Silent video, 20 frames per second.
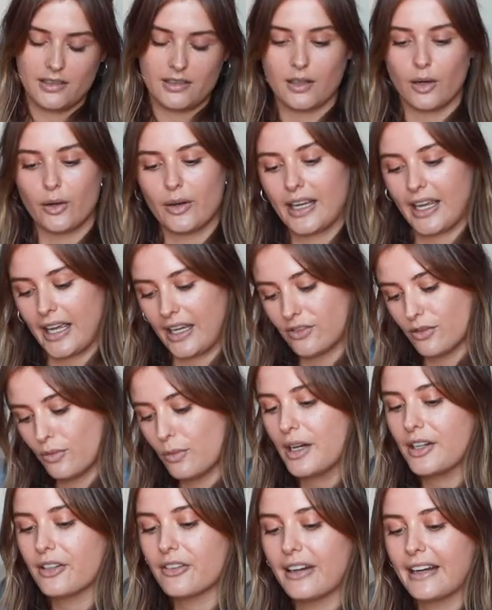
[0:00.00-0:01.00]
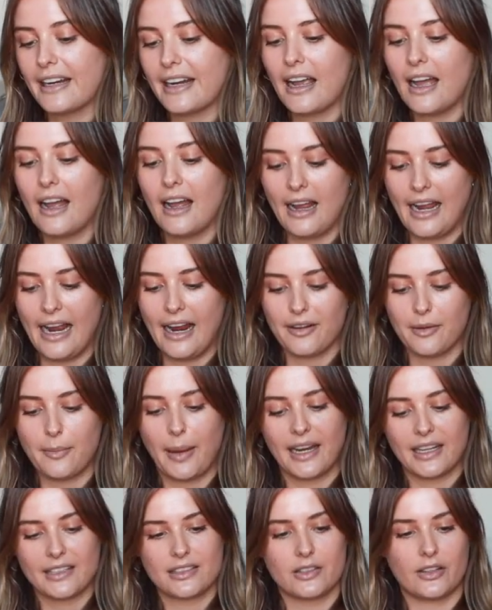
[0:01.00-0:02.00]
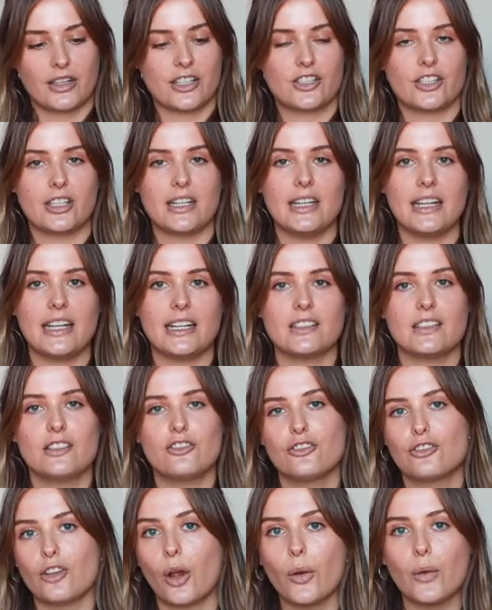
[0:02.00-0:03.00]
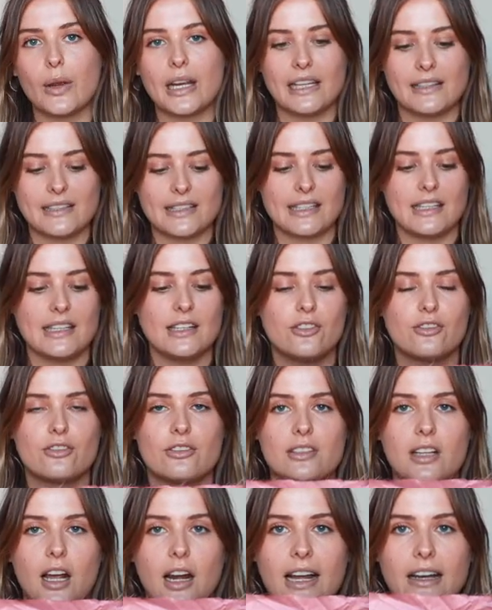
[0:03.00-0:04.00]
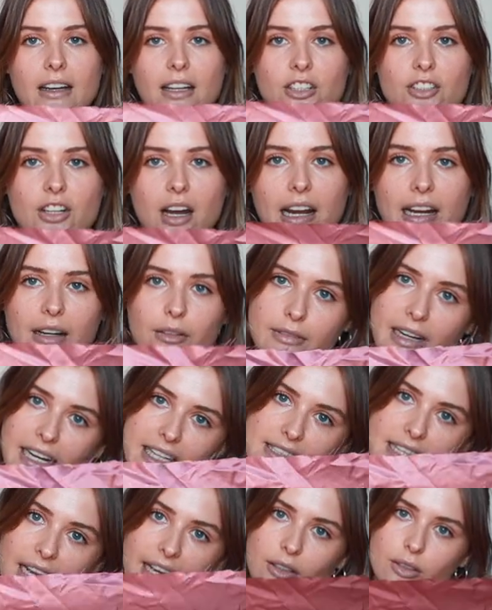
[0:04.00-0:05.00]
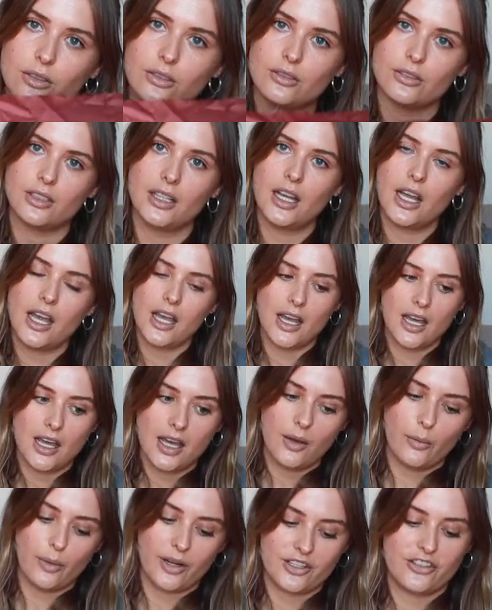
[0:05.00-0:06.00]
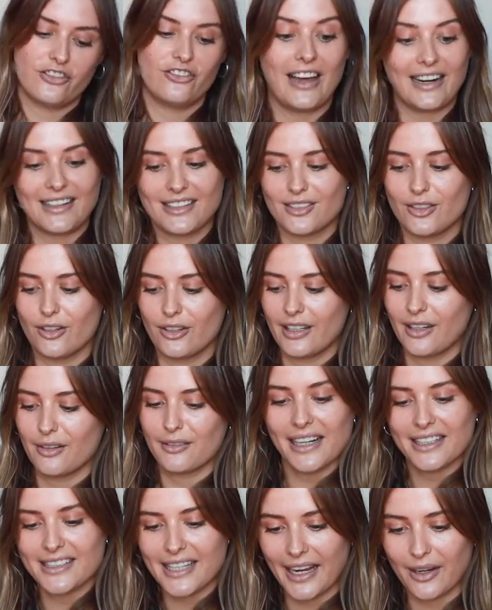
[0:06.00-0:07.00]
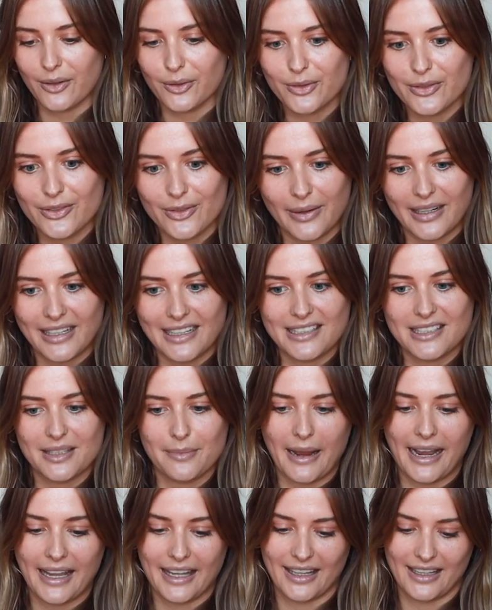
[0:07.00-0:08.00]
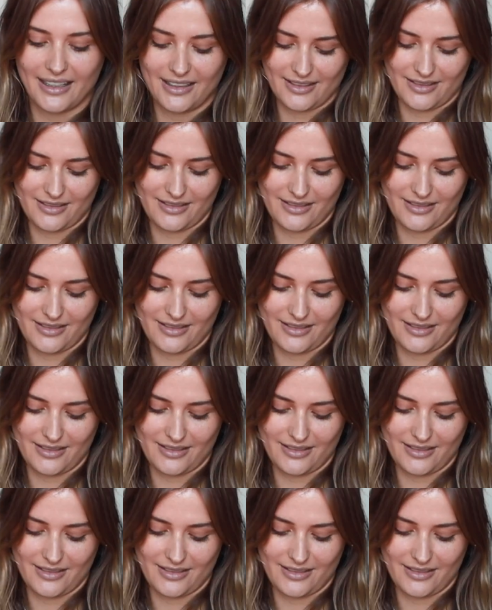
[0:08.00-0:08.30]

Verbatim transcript: So in case you're wondering how to make a scrunchie, it's so easy. You just cut out a giant rectangle, which that is not a rectangle, so I need to make it